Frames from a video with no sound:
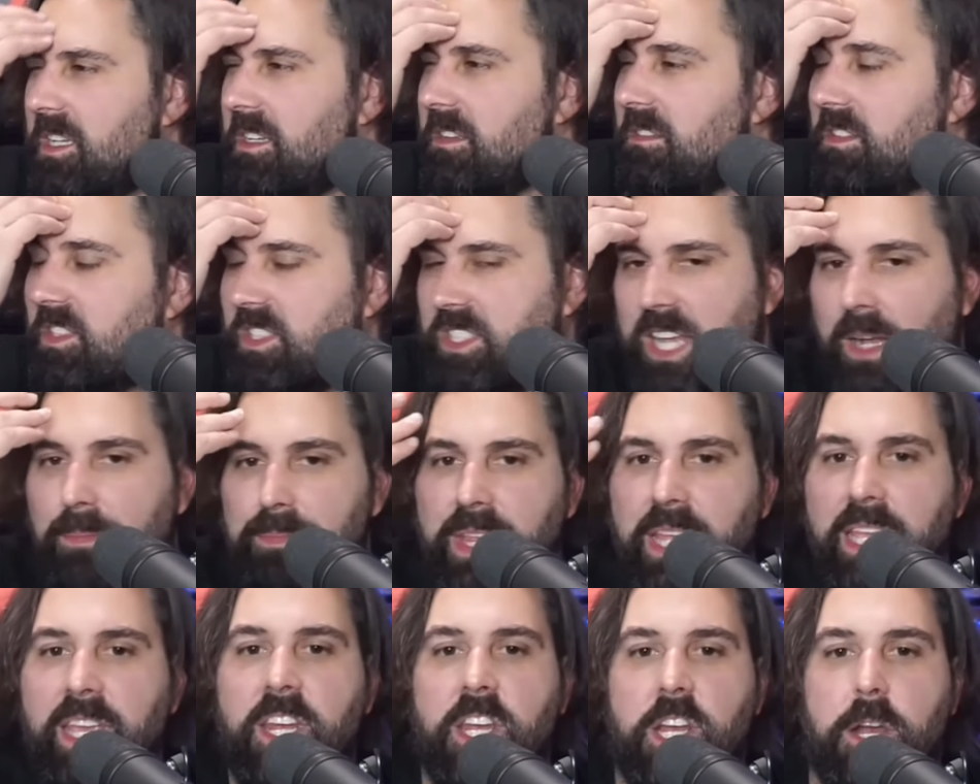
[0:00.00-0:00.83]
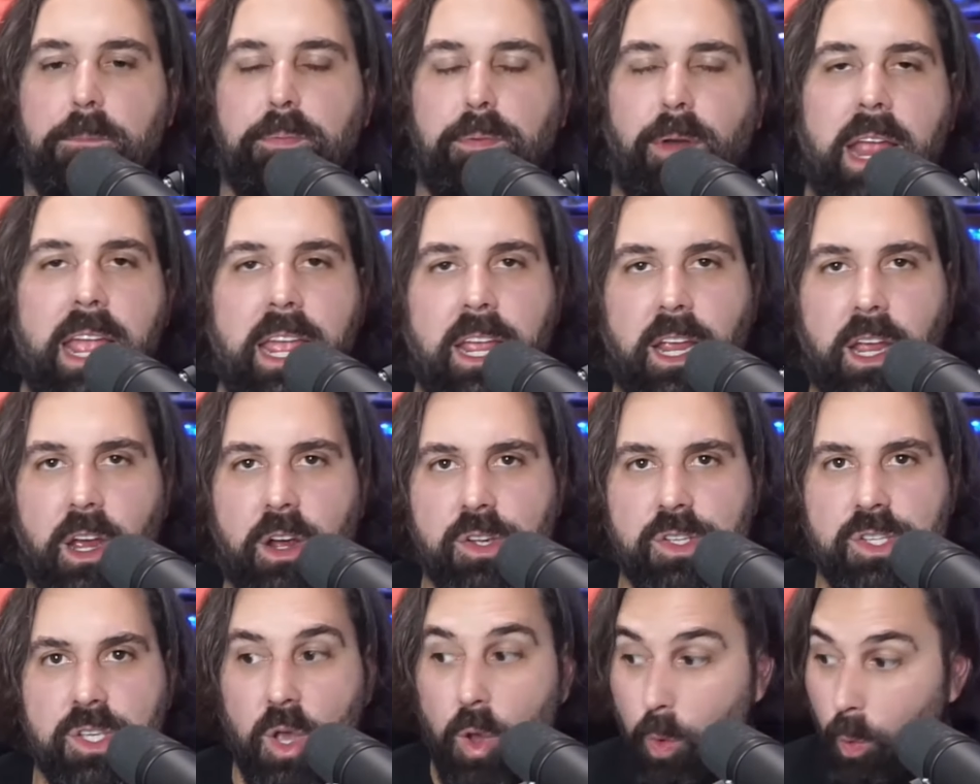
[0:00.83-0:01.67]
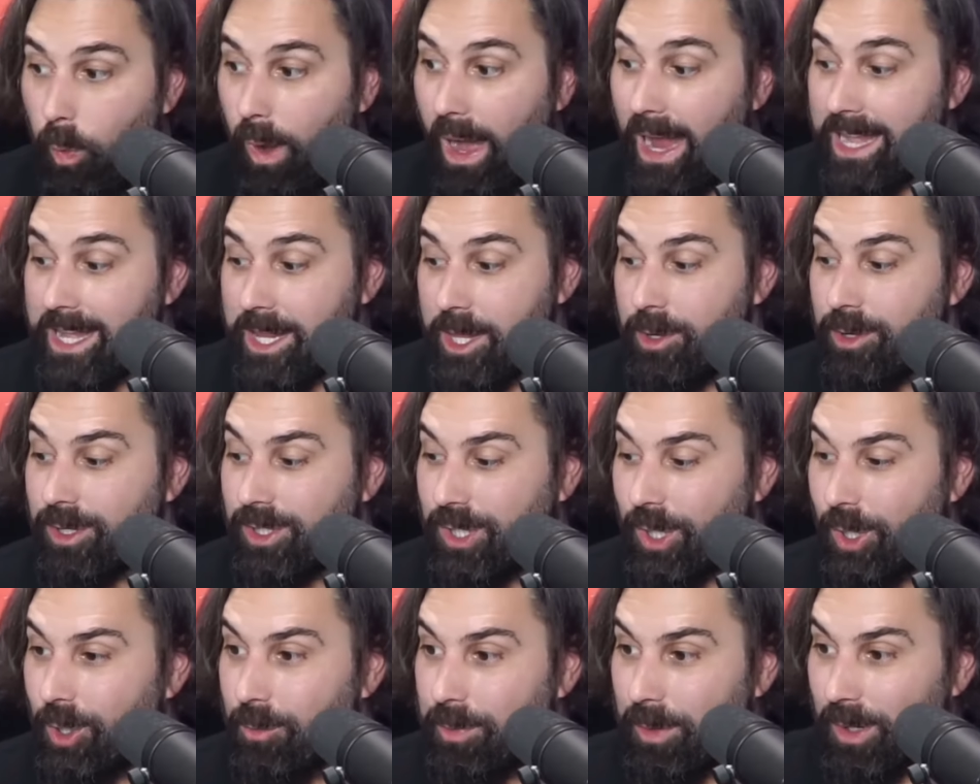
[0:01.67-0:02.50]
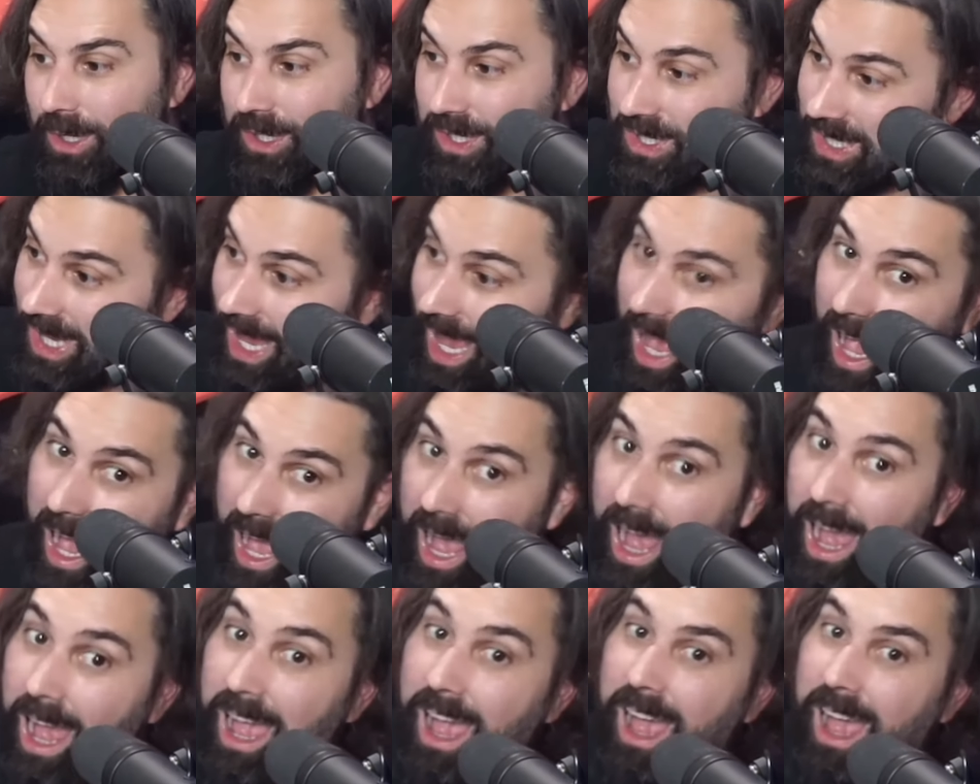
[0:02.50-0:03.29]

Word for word: something in your brain goes, "What YouTubers?" Yeah,